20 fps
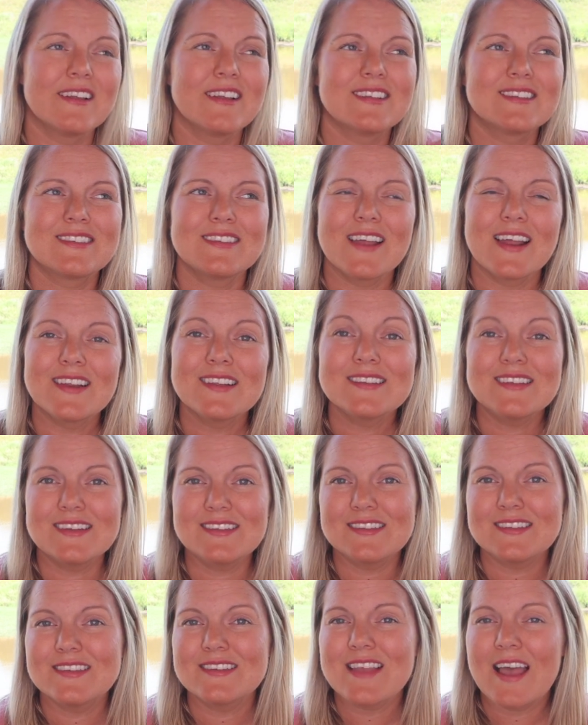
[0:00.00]
It's not as
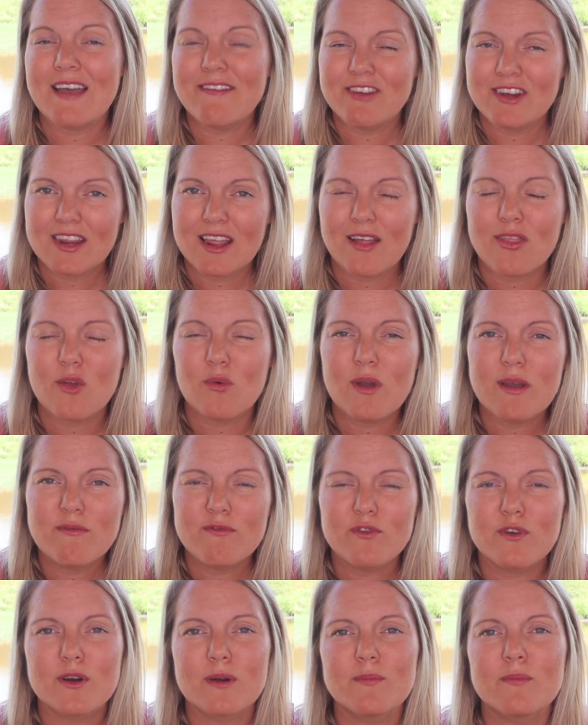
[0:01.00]
easy as having it on the web
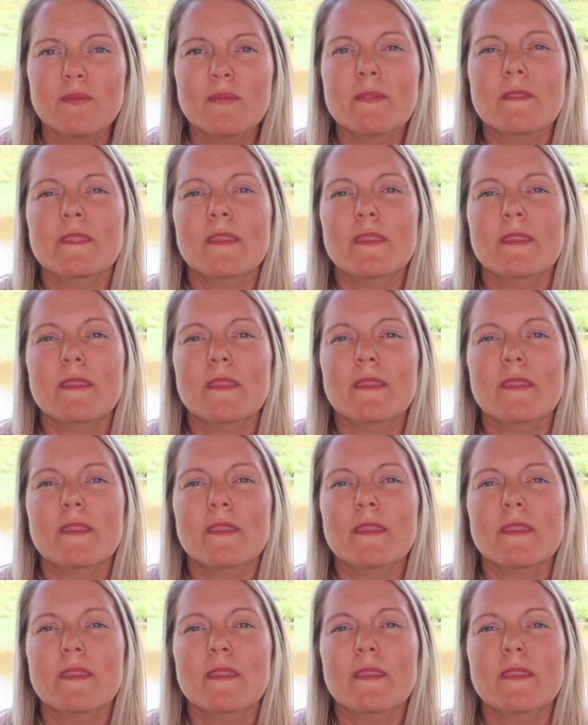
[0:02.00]
form,